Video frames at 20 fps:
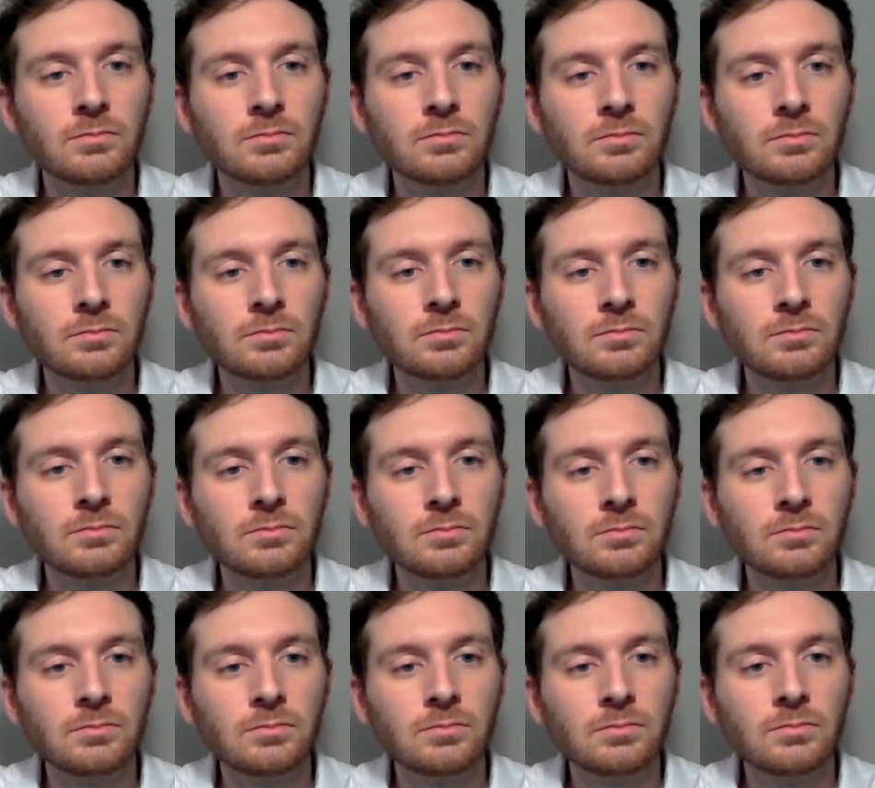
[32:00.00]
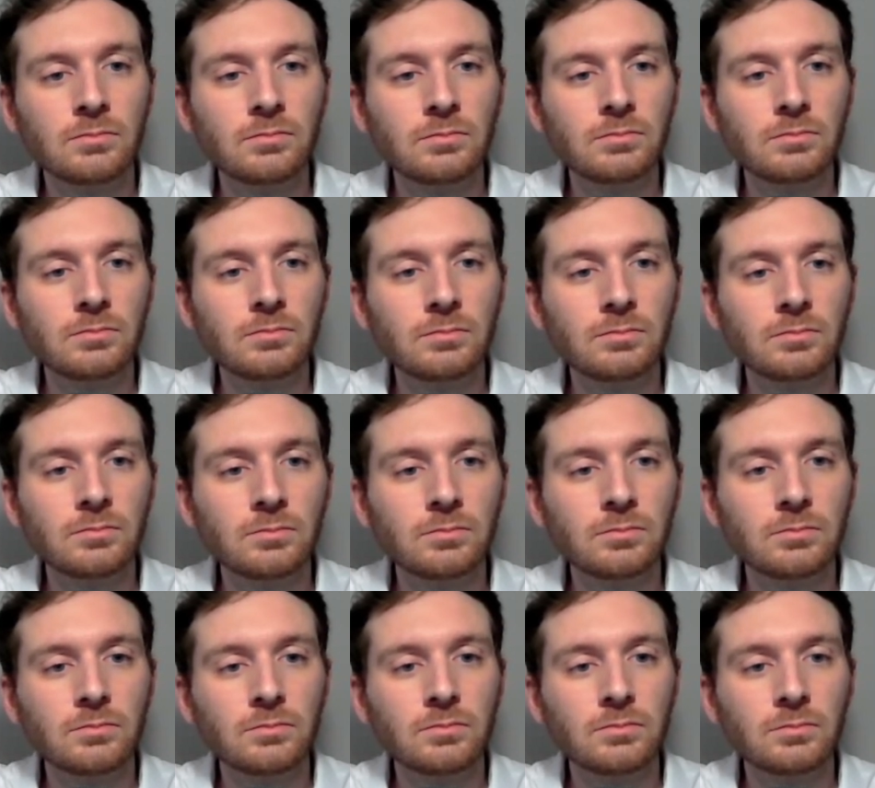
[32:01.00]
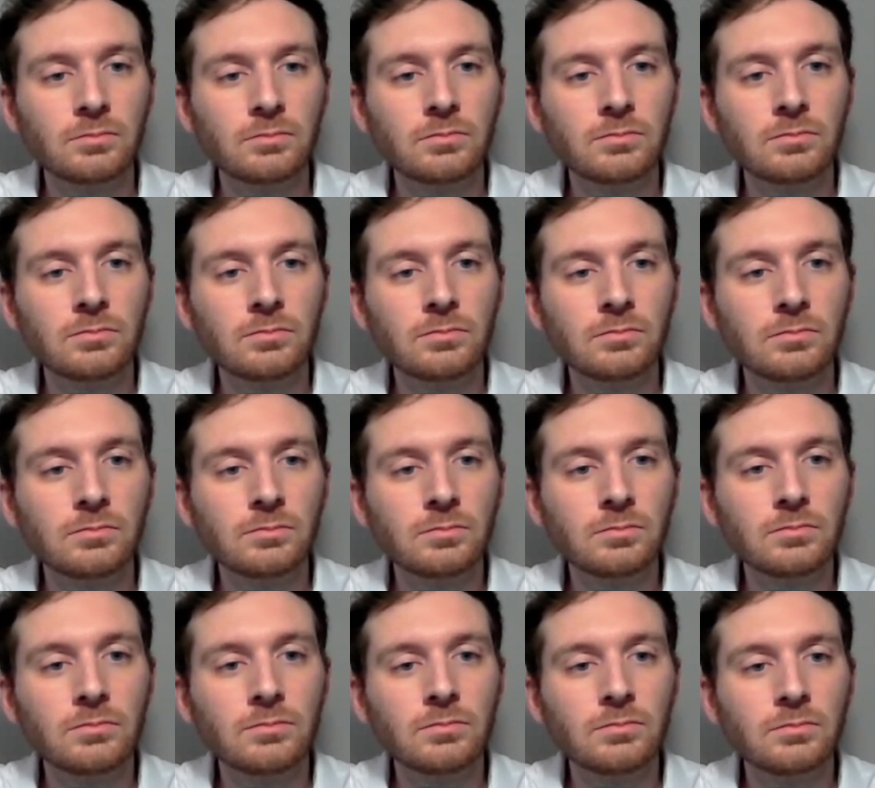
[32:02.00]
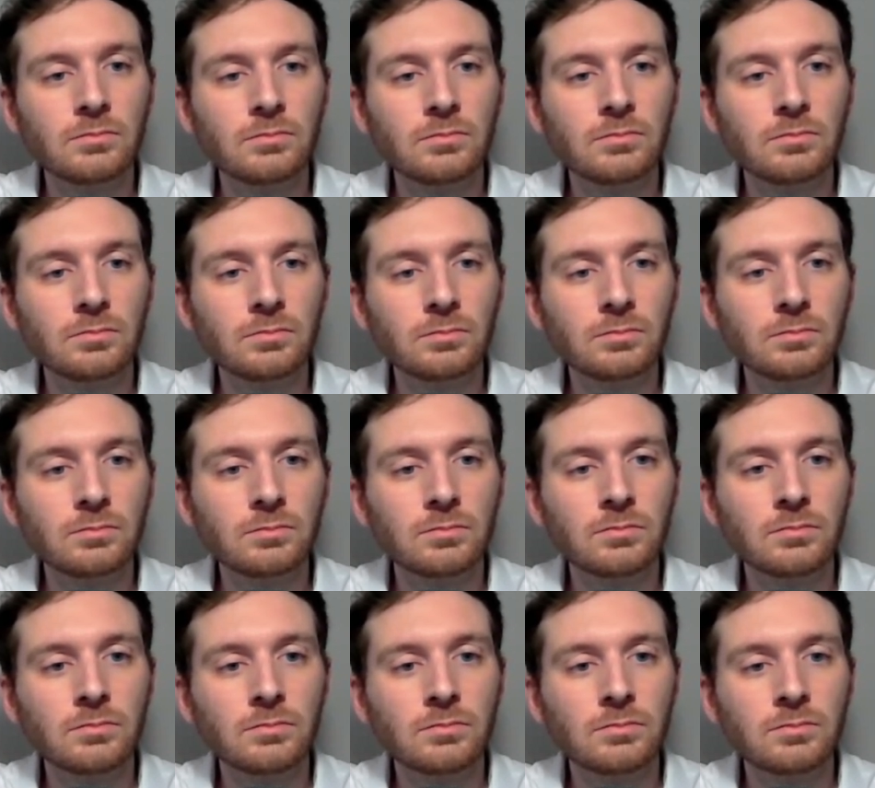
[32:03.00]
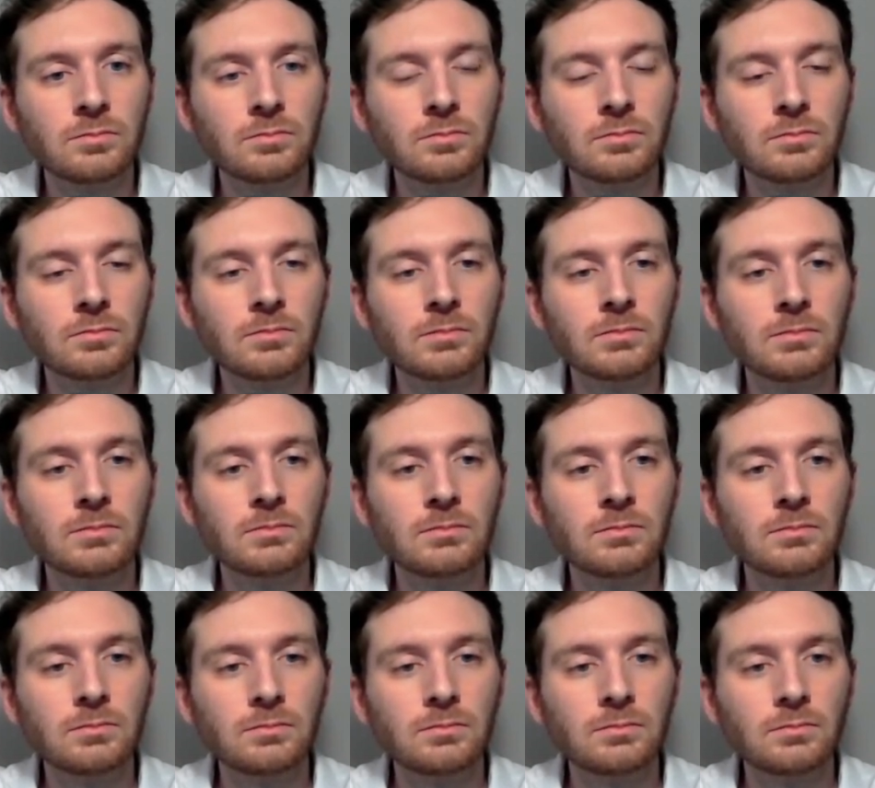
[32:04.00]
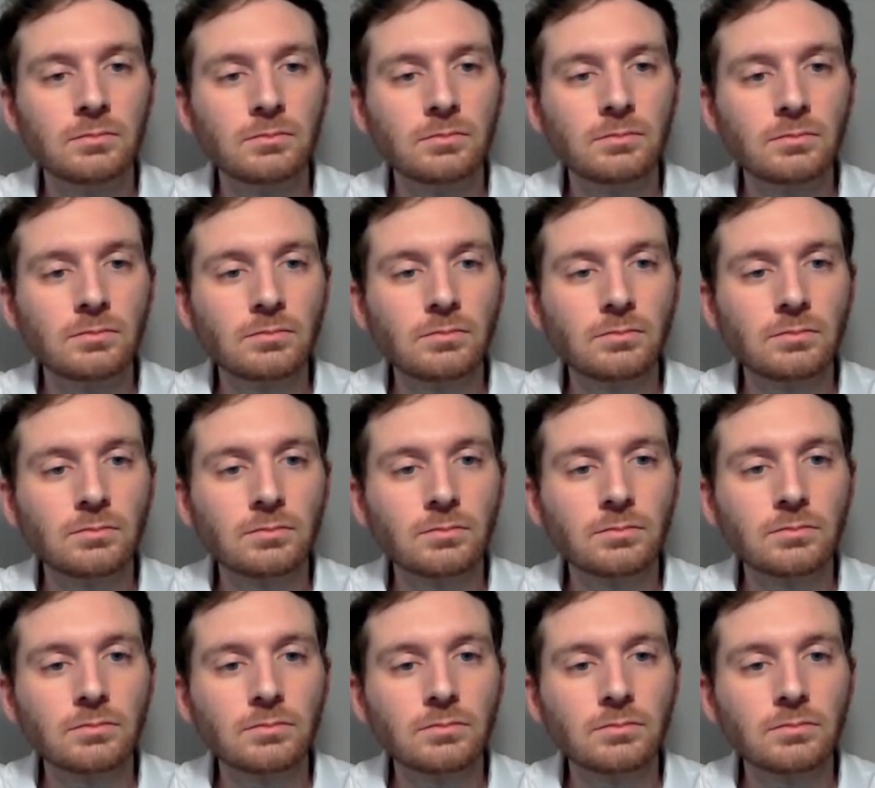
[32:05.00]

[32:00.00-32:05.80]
(silent)